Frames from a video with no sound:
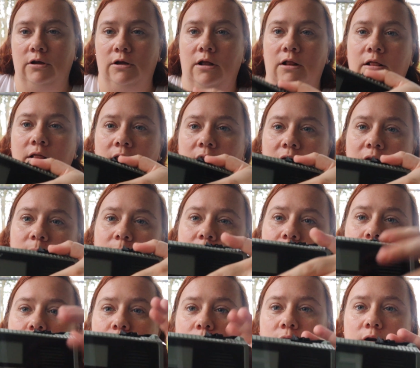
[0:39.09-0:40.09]
a little bit
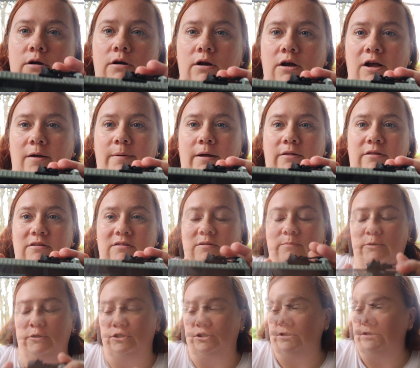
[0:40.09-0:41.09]
more about this
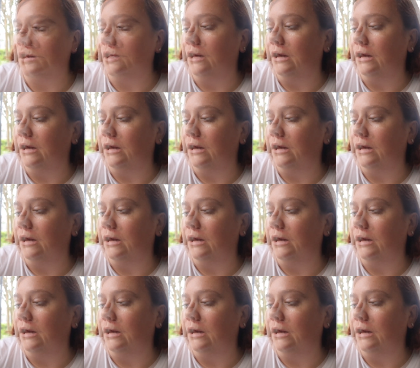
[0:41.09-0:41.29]
emergency.